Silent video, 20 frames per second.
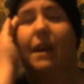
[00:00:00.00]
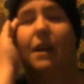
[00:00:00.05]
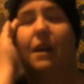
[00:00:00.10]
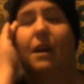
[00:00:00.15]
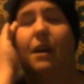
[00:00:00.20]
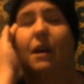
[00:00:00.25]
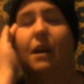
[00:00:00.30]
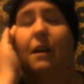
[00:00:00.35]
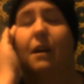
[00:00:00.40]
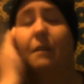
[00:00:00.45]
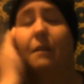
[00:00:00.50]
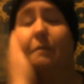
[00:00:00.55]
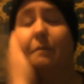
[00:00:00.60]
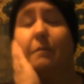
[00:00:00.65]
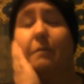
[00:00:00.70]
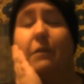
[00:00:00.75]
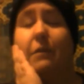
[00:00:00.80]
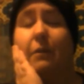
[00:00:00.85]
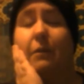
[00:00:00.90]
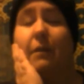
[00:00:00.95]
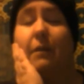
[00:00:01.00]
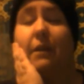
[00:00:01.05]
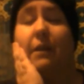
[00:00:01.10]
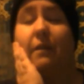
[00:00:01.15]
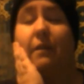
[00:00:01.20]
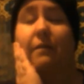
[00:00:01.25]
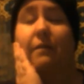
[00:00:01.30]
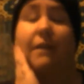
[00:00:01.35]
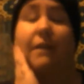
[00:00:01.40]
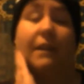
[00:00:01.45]
um, between
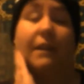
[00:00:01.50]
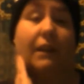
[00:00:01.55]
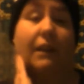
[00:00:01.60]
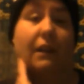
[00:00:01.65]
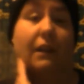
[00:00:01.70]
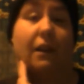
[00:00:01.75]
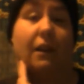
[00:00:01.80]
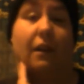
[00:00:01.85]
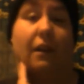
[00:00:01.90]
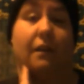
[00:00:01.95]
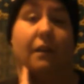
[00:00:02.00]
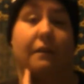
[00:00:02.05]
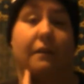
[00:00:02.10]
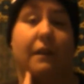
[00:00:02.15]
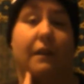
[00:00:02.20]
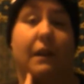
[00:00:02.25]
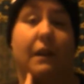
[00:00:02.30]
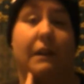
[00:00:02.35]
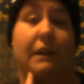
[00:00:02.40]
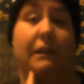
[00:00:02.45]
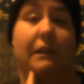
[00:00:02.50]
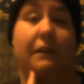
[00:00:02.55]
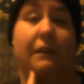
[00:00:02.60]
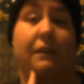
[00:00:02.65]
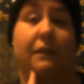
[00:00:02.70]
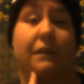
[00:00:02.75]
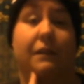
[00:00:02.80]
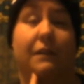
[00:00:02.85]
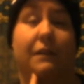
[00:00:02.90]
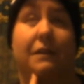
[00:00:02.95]
finally getting our
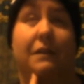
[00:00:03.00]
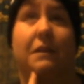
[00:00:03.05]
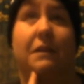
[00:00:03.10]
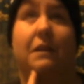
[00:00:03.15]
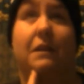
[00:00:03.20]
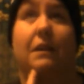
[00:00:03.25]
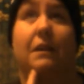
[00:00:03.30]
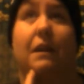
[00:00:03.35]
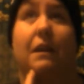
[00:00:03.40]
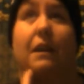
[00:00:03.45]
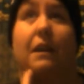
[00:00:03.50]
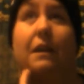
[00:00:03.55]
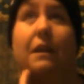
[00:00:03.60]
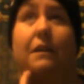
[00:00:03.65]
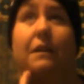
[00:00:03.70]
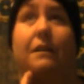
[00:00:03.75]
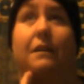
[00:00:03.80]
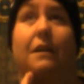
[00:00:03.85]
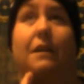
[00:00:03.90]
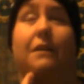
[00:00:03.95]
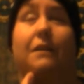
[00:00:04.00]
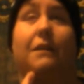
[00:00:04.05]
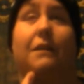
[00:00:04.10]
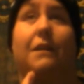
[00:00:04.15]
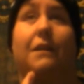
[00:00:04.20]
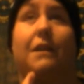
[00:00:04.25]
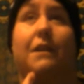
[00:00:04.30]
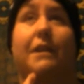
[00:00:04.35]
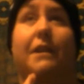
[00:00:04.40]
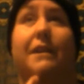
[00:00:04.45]
funds, and other
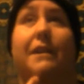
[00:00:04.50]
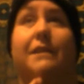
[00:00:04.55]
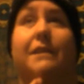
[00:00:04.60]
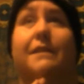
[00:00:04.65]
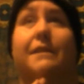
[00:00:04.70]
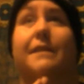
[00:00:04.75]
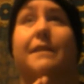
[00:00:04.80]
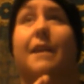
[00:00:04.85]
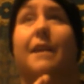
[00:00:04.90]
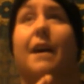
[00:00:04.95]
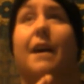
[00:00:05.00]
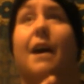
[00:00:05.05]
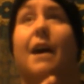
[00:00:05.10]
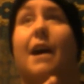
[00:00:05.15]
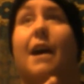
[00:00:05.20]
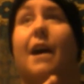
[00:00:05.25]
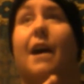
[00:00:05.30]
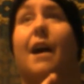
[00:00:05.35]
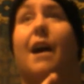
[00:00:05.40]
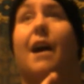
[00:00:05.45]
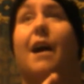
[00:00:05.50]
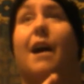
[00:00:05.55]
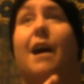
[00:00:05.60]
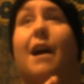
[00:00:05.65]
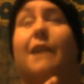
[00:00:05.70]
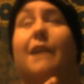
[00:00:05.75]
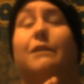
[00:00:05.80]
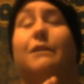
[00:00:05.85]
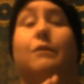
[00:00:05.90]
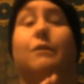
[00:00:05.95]
things.
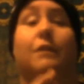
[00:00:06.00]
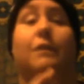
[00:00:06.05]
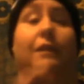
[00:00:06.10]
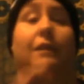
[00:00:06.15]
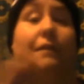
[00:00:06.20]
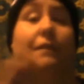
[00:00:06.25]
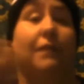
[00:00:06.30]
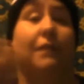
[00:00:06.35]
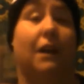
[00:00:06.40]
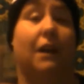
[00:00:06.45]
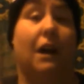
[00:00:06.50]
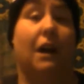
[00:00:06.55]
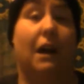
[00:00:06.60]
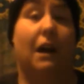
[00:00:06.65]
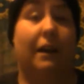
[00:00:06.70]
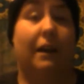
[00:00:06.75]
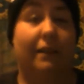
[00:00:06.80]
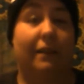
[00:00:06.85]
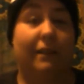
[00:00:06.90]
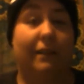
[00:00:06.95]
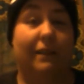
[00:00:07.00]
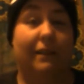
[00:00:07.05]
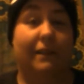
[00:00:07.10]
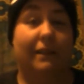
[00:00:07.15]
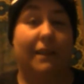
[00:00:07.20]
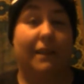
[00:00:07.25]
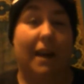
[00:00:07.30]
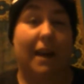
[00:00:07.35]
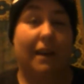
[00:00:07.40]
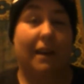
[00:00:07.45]
I totally forgot
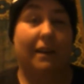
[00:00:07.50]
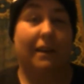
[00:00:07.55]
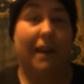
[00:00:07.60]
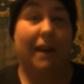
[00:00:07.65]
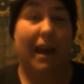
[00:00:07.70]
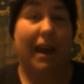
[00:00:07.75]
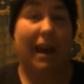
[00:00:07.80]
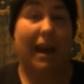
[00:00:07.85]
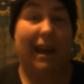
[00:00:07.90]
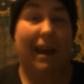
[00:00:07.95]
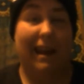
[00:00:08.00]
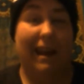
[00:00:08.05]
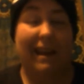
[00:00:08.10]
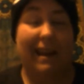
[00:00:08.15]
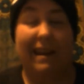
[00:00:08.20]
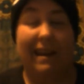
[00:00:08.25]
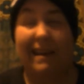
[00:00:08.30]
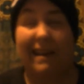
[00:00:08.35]
Saturday.